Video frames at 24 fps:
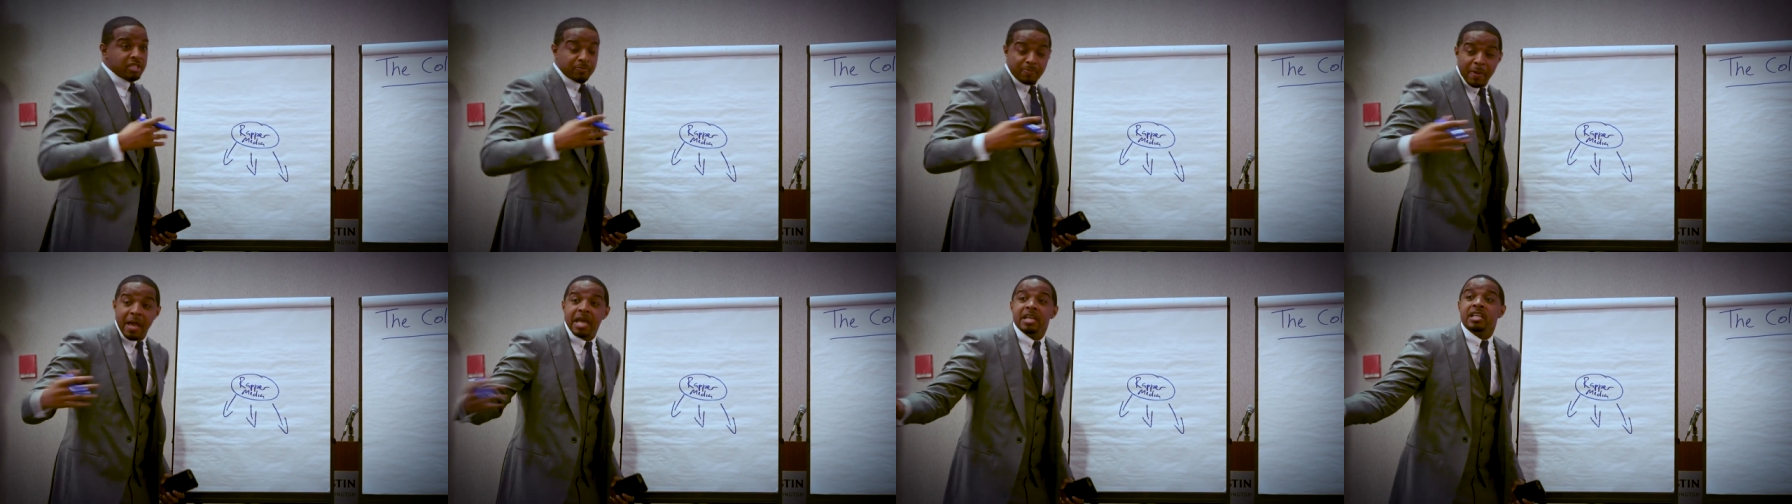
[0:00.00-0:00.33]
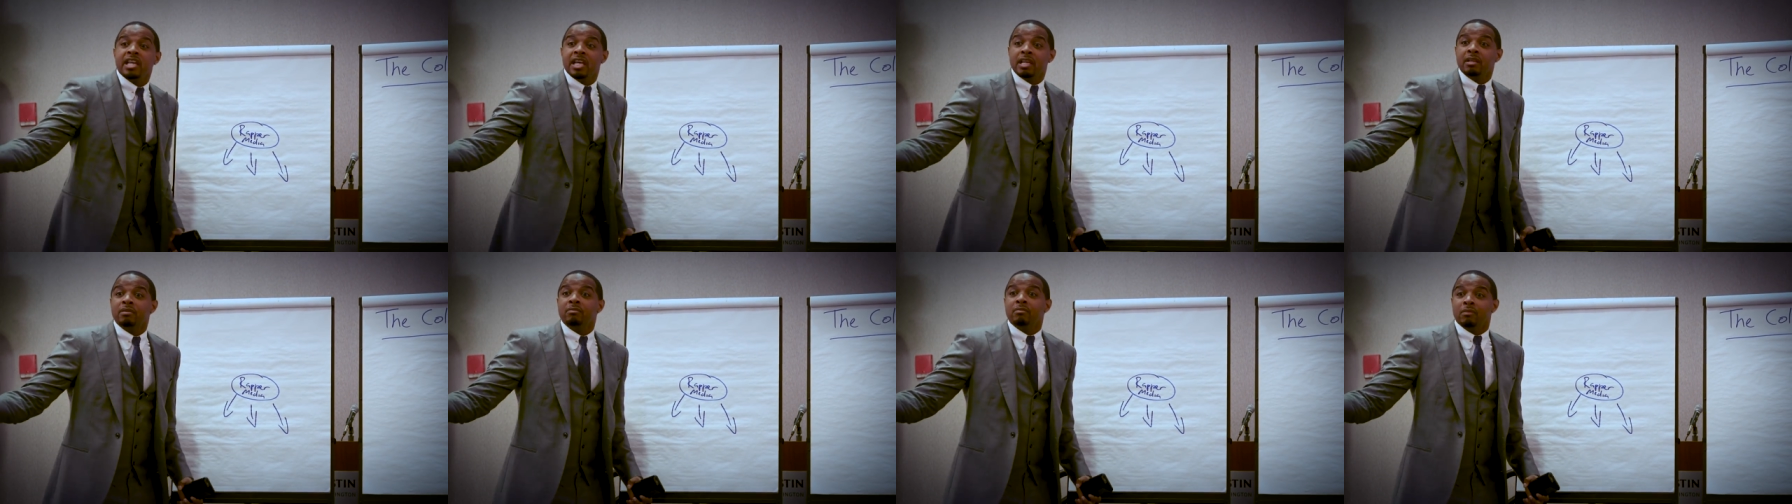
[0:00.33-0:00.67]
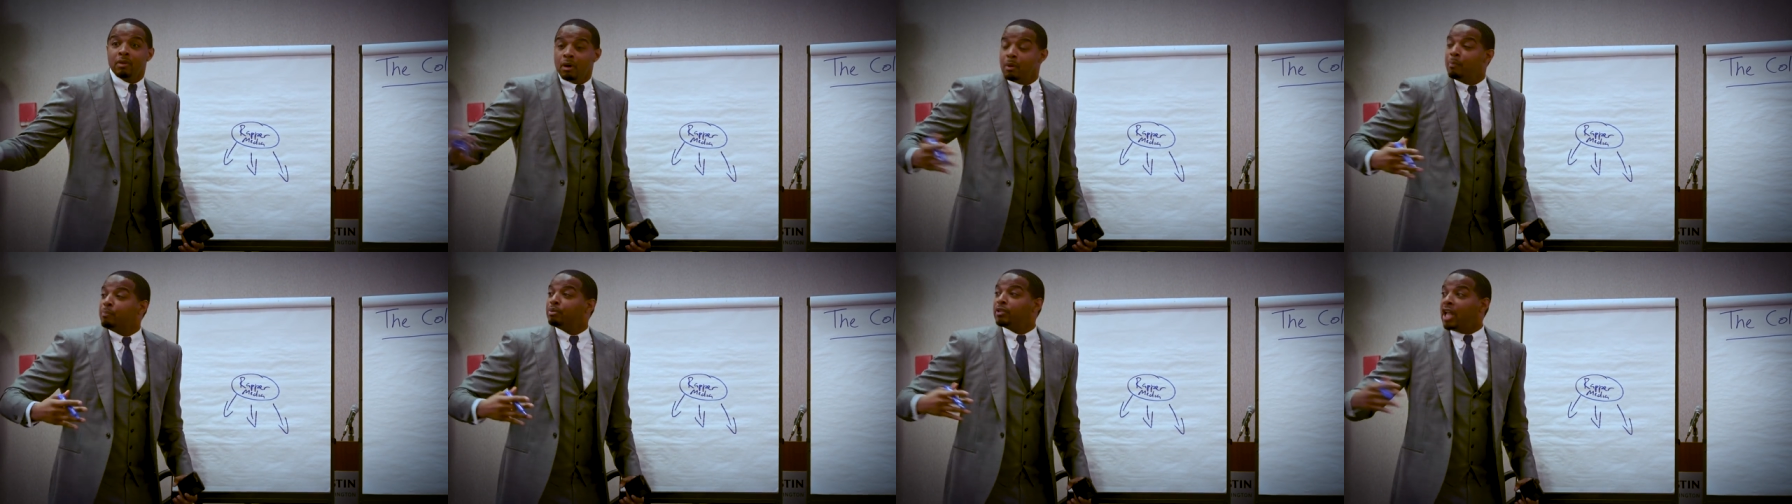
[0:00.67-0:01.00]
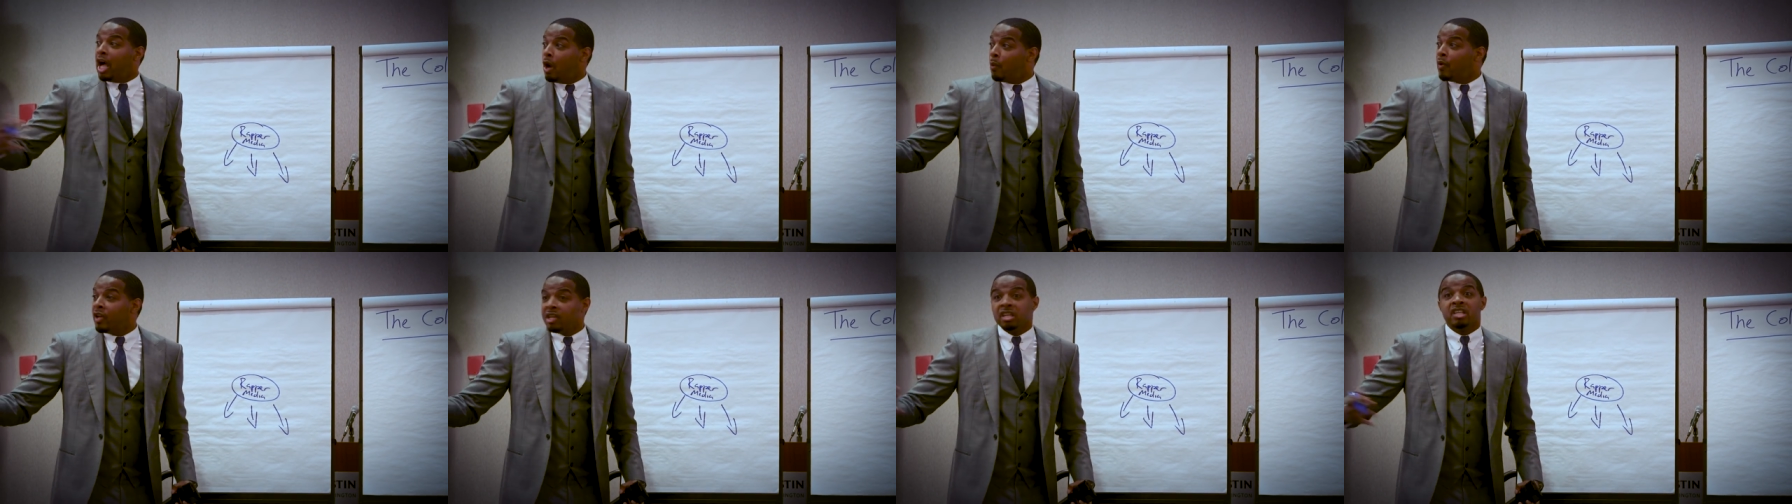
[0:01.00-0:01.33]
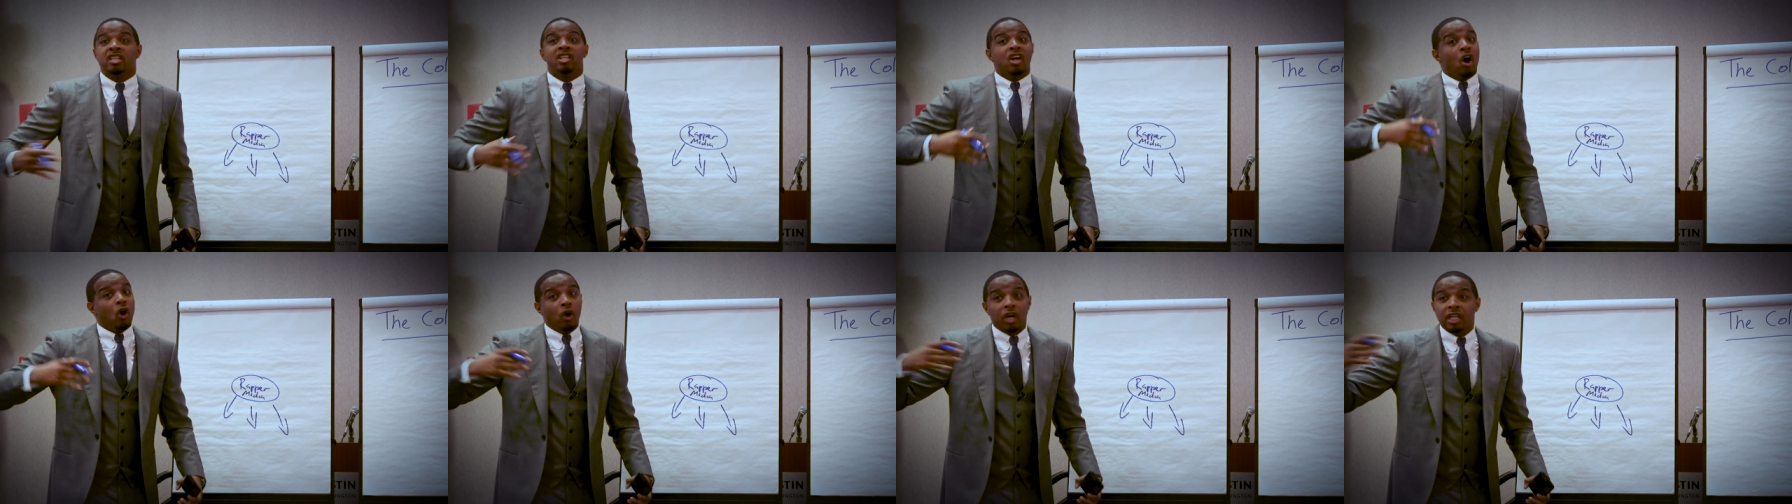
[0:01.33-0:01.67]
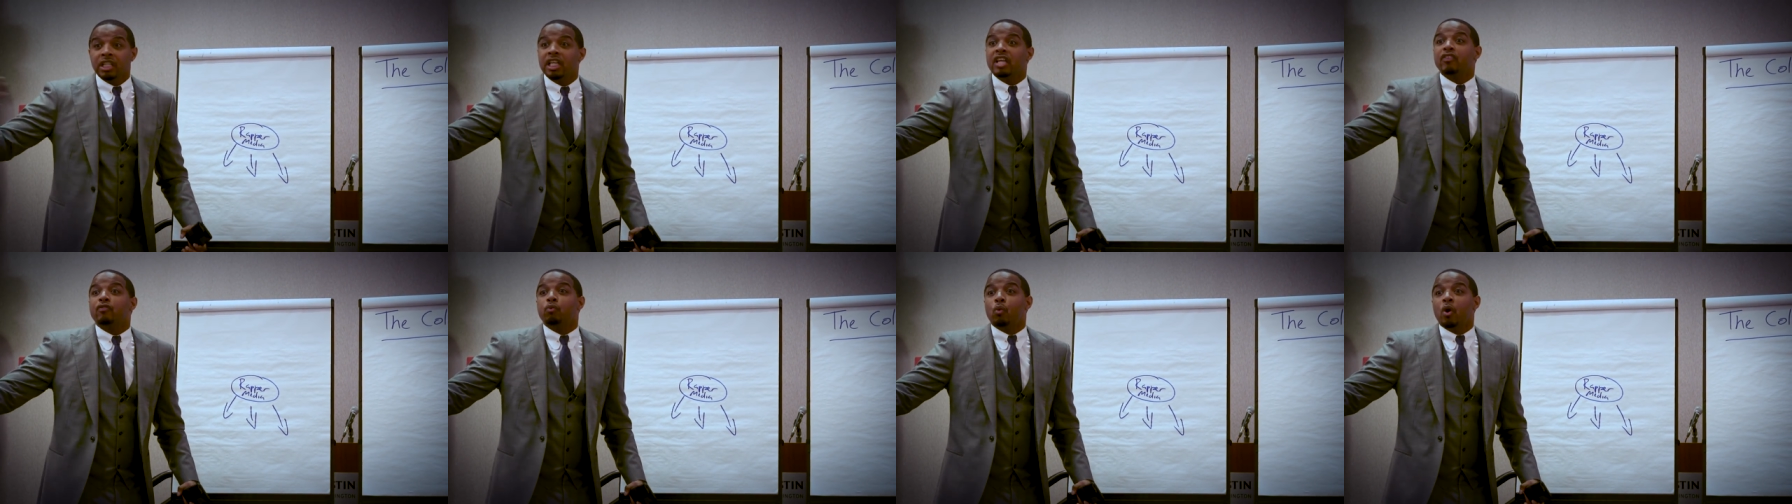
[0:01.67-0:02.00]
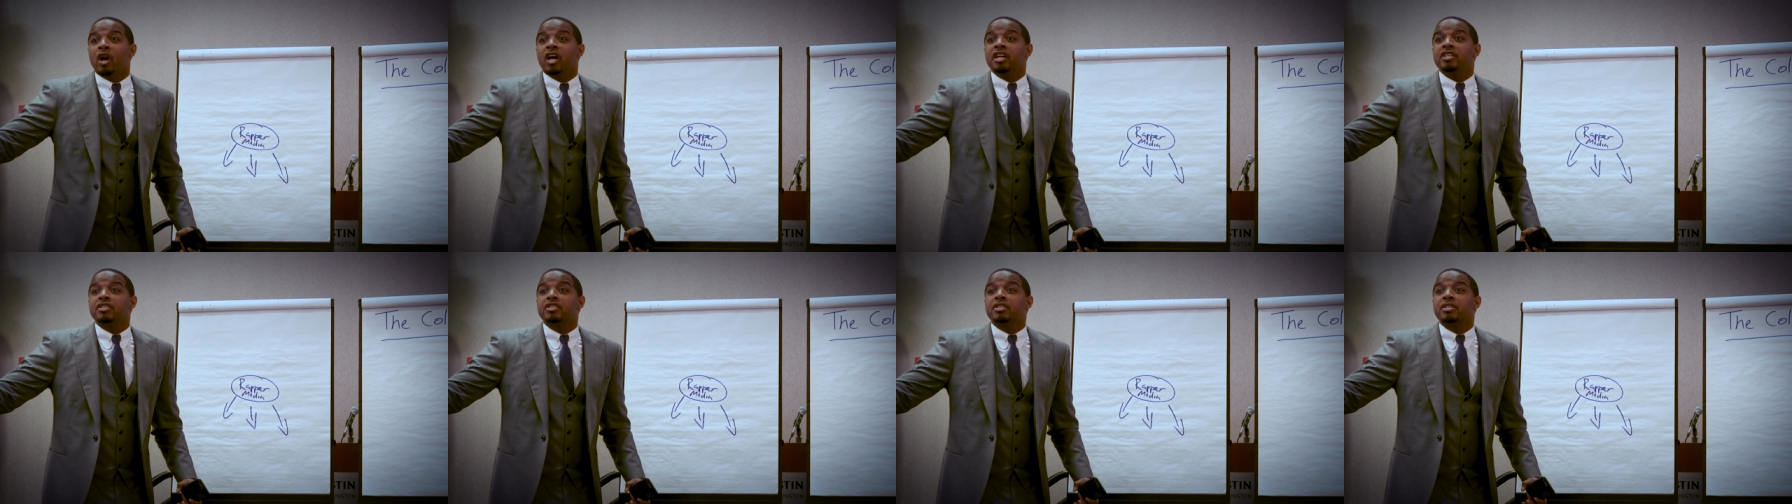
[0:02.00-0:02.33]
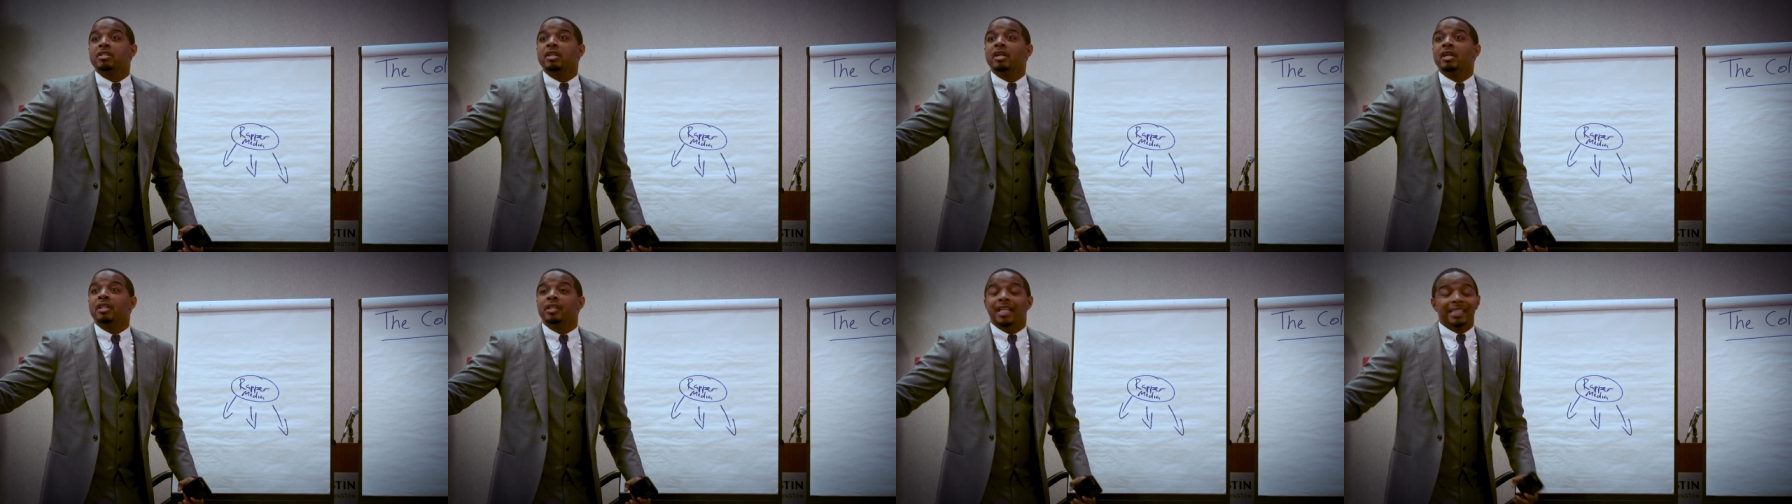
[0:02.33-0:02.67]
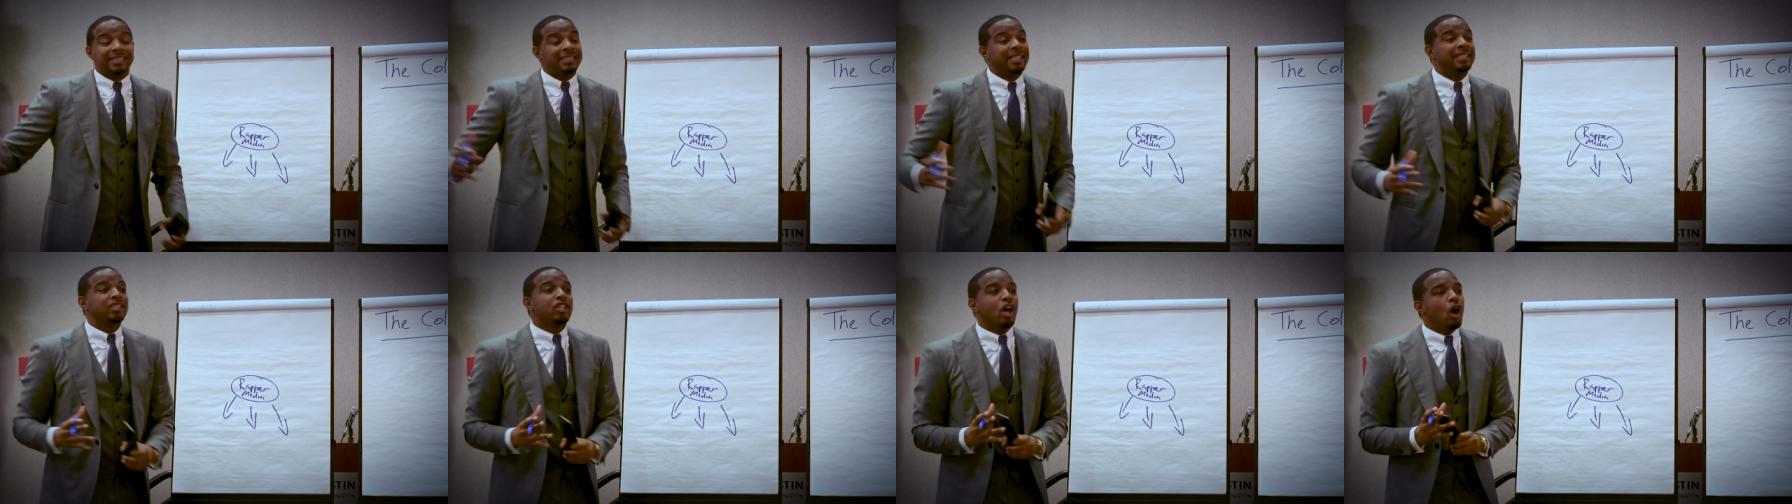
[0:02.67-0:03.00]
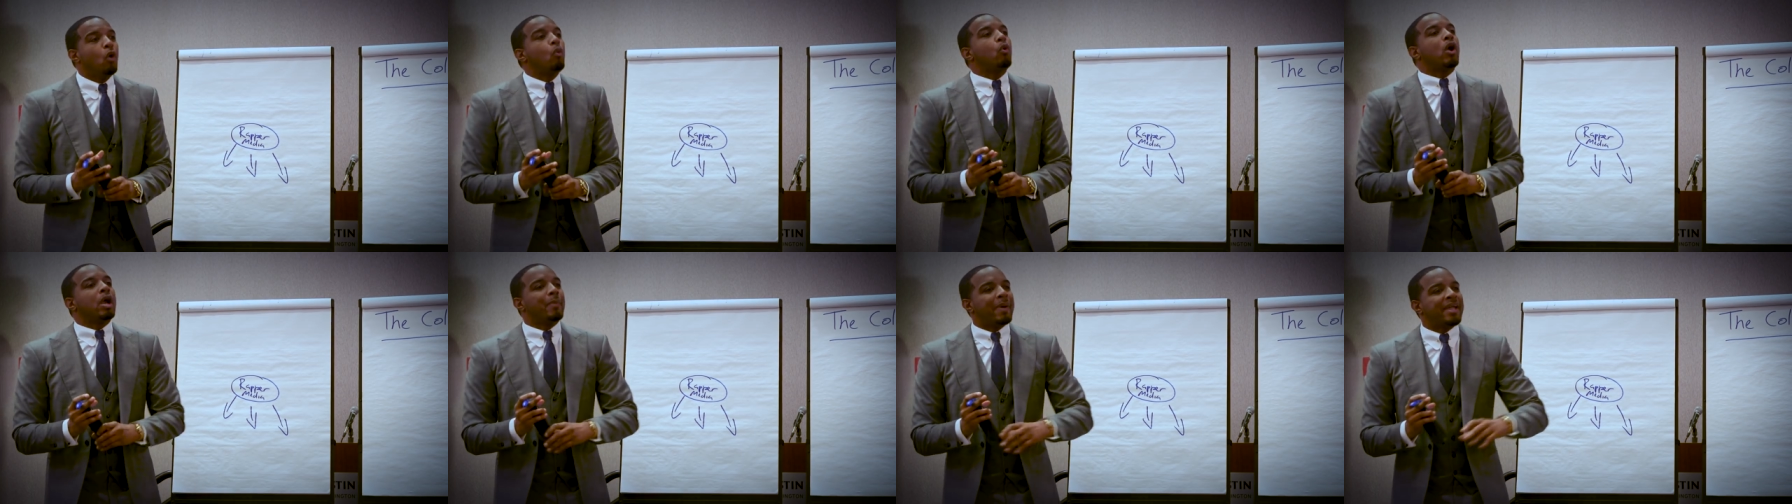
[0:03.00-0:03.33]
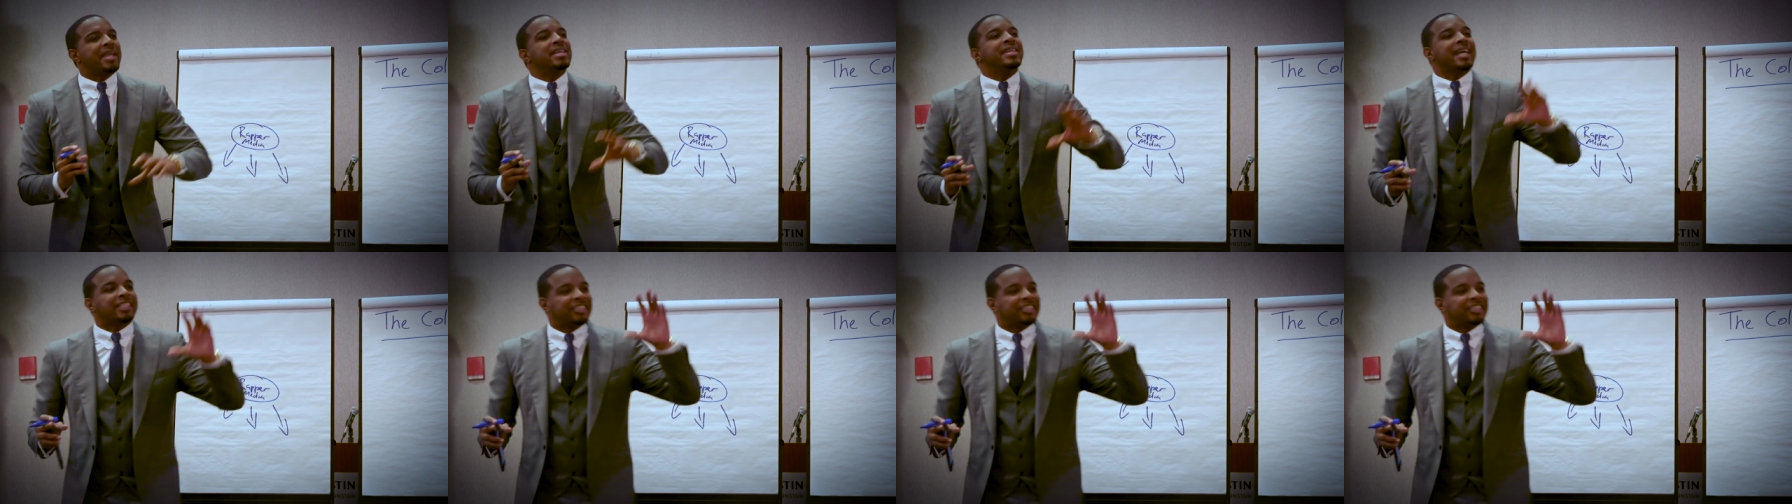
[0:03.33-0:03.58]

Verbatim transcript: spend it, blow it, you only live once. Listen, don't worry about your